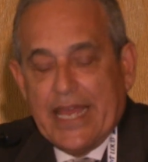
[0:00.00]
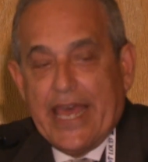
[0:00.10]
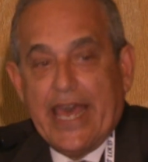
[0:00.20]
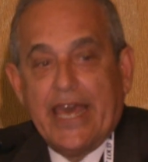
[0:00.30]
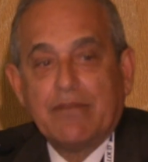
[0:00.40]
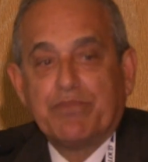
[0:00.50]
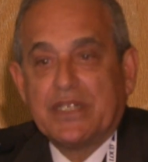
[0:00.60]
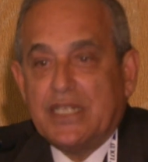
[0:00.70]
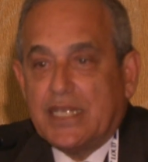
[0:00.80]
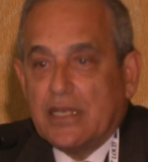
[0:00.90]
And
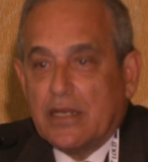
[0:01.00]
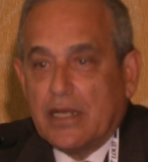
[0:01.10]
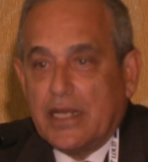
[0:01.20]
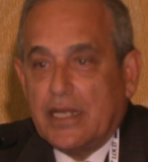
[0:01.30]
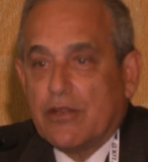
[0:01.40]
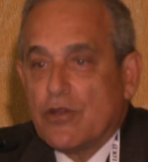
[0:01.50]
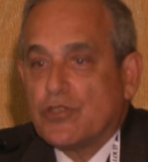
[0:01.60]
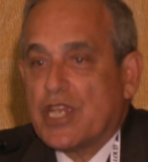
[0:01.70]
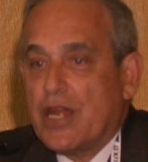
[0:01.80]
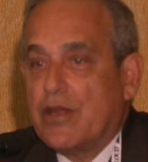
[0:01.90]
particularly in
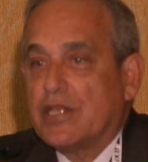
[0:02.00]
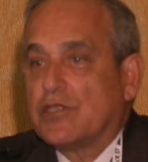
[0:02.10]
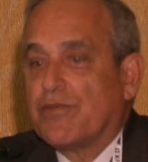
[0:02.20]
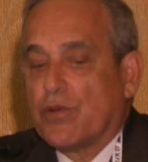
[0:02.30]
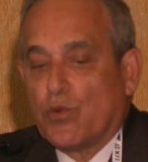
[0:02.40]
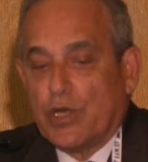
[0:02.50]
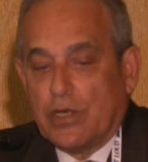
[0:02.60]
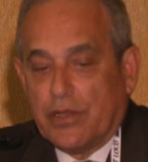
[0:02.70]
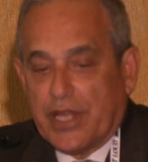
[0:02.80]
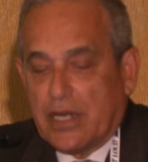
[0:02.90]
those areas of the
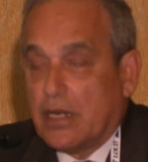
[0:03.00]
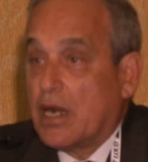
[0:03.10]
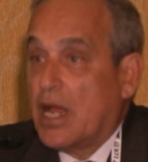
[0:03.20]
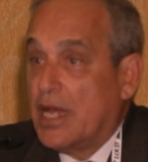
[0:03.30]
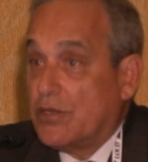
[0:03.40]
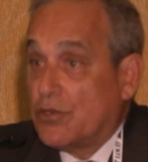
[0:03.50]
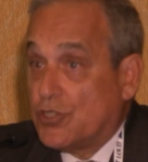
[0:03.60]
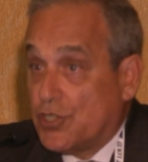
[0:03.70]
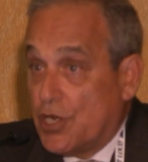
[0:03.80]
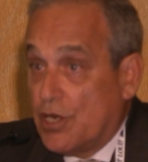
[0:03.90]
world that are
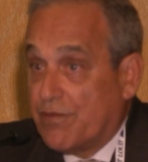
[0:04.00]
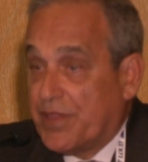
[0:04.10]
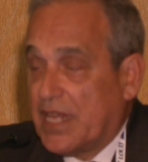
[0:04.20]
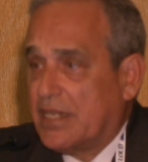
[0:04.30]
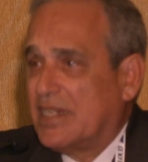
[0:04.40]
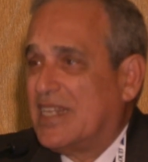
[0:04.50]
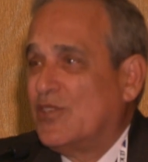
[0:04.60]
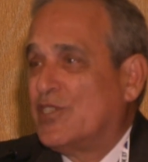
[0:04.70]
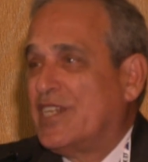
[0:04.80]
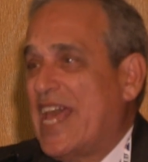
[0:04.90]
underserved, that
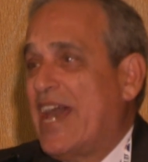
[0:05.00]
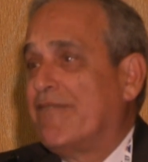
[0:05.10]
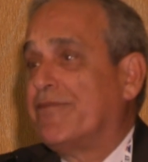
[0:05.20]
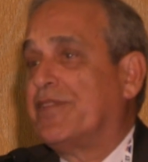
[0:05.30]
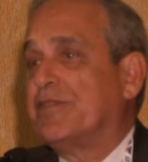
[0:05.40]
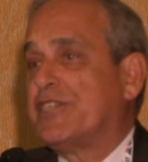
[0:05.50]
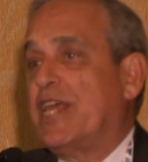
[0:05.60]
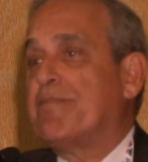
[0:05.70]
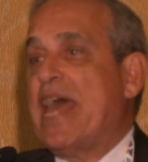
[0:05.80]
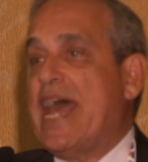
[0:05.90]
don't have the
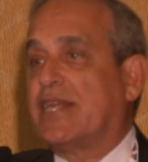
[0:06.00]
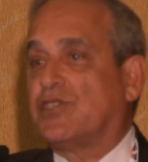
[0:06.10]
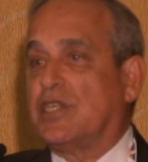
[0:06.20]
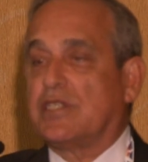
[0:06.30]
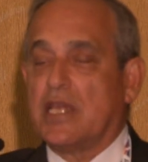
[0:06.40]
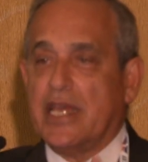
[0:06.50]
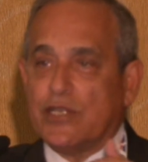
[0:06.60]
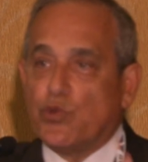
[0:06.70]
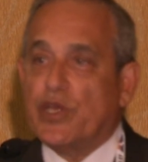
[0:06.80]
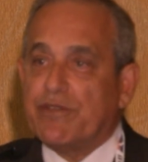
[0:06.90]
same access
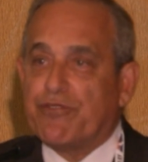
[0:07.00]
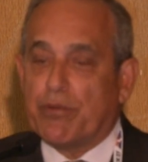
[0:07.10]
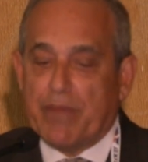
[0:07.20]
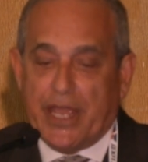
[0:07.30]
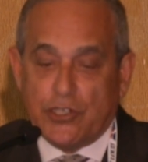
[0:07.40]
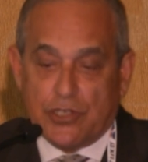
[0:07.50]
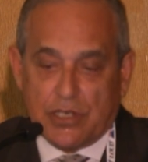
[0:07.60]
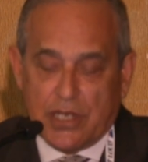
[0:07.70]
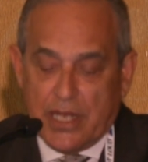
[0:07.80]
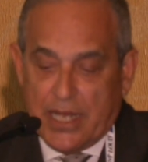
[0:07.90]
to
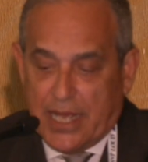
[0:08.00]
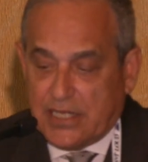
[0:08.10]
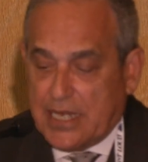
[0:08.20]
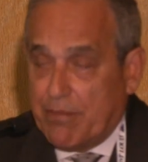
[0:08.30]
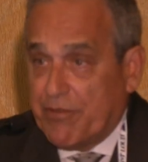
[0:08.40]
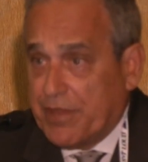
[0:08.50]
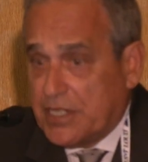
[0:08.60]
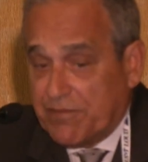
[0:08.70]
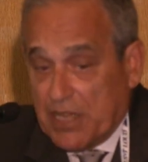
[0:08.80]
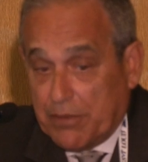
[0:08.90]
information as some of the
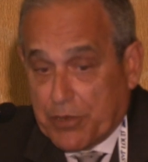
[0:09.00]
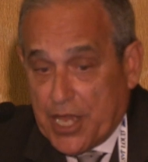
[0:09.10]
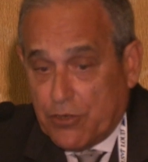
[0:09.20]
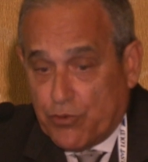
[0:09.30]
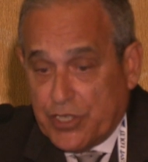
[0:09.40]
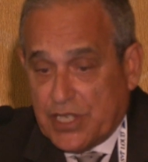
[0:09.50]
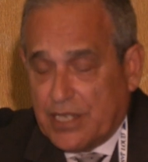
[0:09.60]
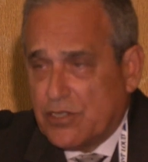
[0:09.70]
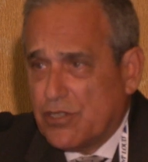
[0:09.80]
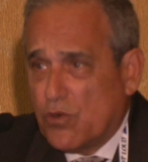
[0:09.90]
developed countries.
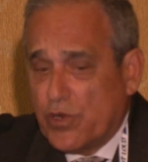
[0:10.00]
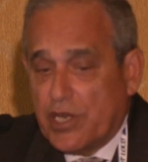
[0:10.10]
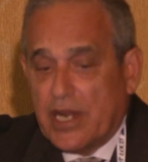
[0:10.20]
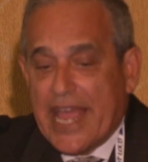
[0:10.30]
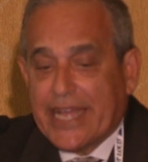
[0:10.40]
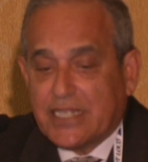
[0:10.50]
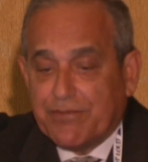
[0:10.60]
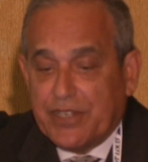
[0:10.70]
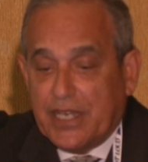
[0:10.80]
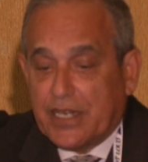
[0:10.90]
And so we are
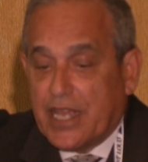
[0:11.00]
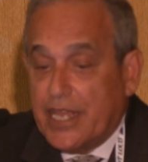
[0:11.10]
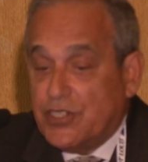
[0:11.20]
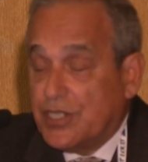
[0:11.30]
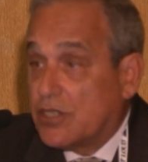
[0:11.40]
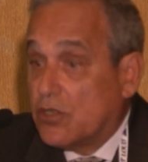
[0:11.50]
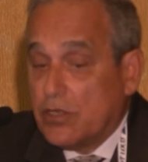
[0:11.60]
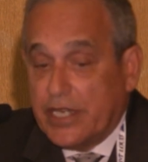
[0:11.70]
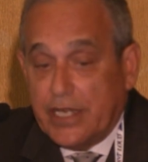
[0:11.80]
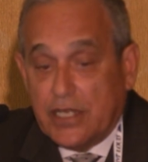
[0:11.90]
actively engaging
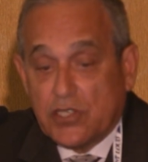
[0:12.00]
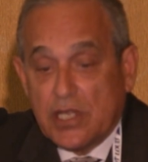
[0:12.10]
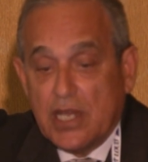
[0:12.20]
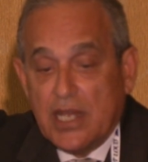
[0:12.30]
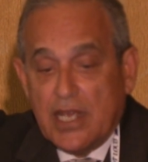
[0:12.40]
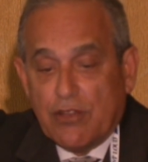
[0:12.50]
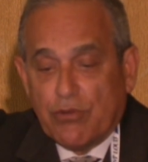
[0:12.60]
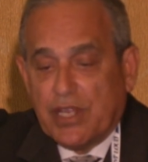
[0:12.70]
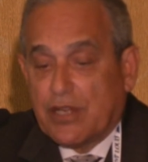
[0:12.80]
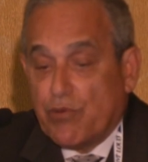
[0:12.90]
colleagues
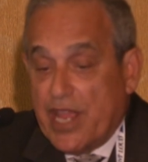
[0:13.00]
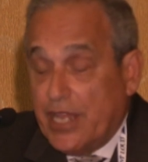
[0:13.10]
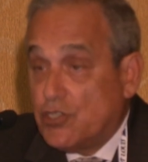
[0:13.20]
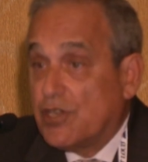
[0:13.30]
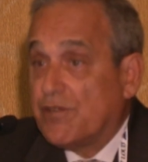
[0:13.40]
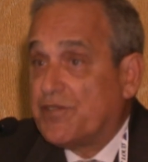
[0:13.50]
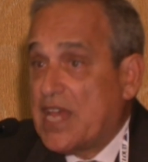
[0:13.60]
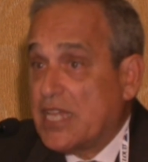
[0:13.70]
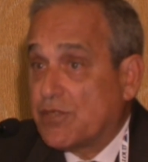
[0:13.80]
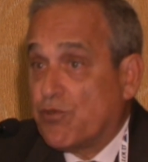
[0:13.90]
through the creation of
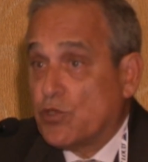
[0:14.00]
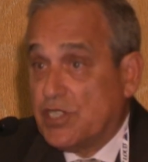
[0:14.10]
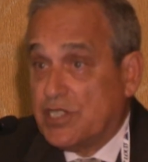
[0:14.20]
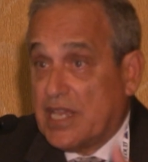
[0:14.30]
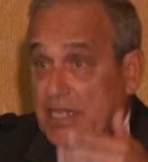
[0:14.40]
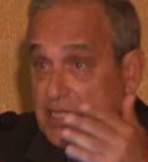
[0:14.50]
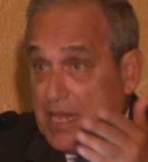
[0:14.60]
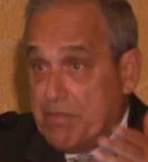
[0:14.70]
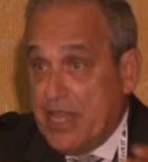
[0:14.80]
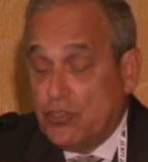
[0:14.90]
task forces, as
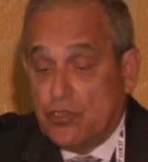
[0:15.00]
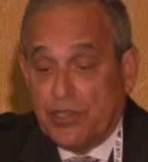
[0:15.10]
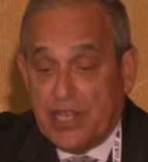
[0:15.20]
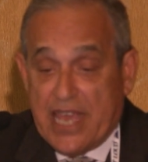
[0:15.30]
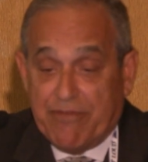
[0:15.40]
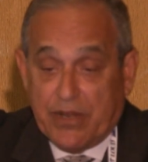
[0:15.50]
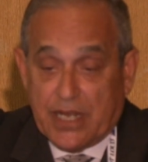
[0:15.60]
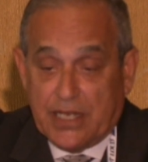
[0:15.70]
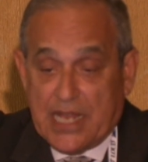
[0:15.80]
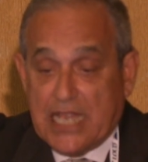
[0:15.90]
I mentioned, the
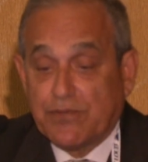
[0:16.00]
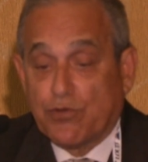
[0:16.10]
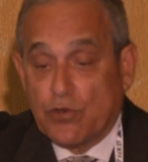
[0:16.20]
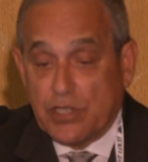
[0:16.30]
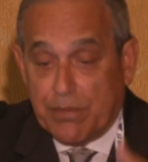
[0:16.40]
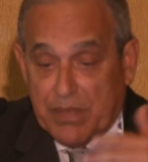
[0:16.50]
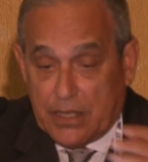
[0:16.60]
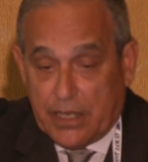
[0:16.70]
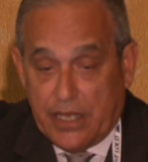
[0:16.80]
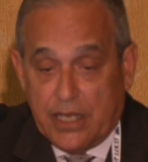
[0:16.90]
African Task Force, the
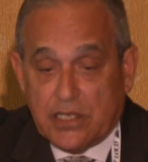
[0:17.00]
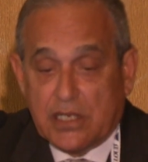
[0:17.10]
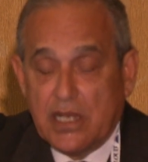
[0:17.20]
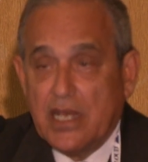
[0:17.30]
Middle East.